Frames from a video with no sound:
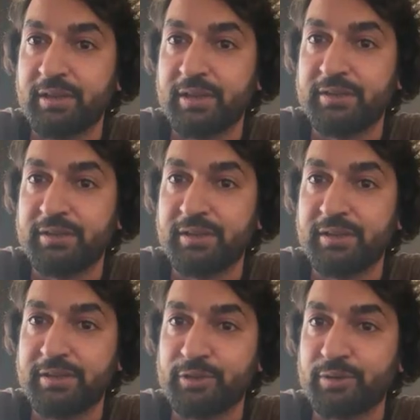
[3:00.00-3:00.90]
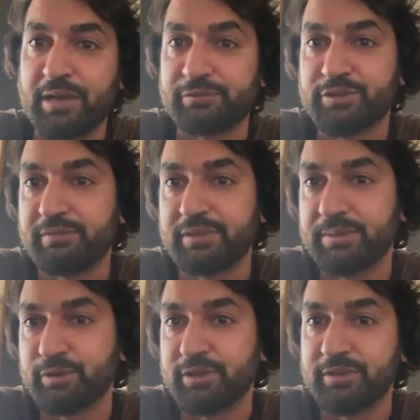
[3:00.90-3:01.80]
and you don't have to travel
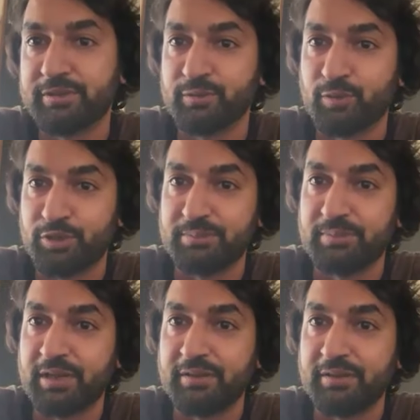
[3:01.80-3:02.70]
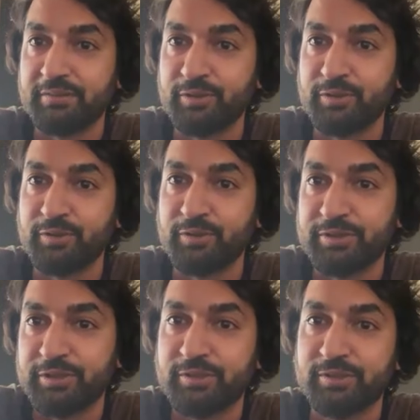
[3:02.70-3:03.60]
abroad to watch them live, go,
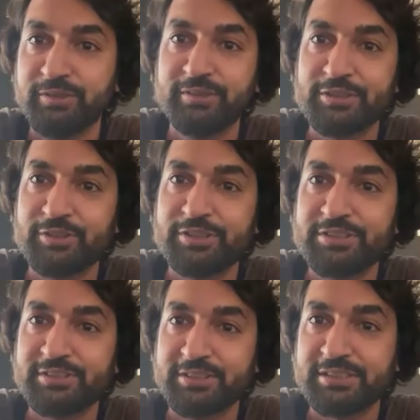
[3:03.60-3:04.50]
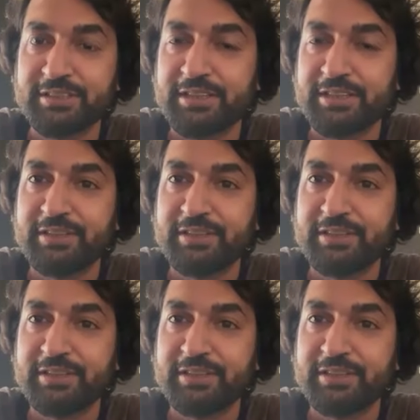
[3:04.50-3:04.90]
you know. So it's a great